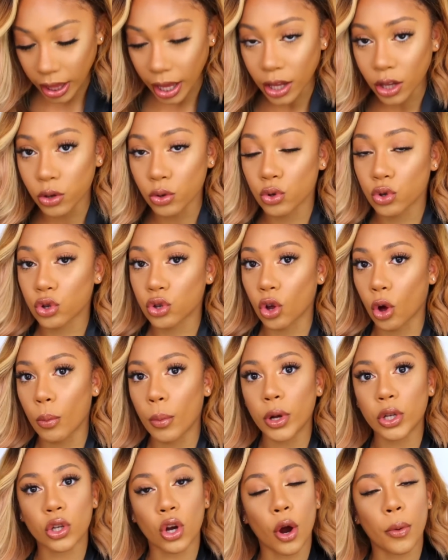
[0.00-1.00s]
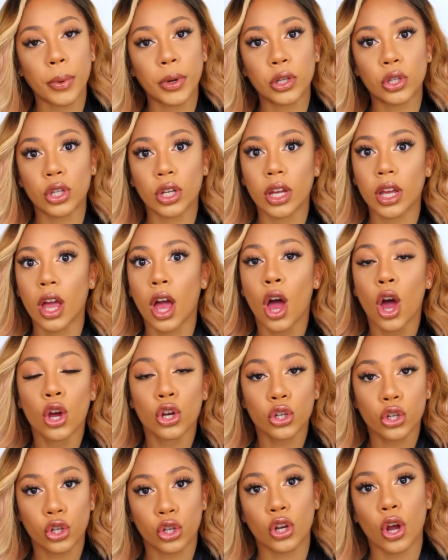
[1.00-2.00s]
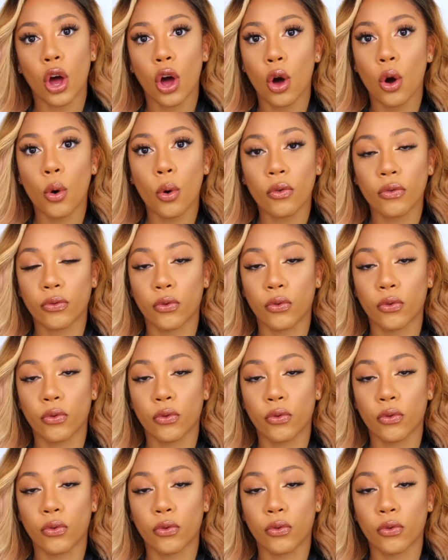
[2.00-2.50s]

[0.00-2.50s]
Thank you so much, RPG Show,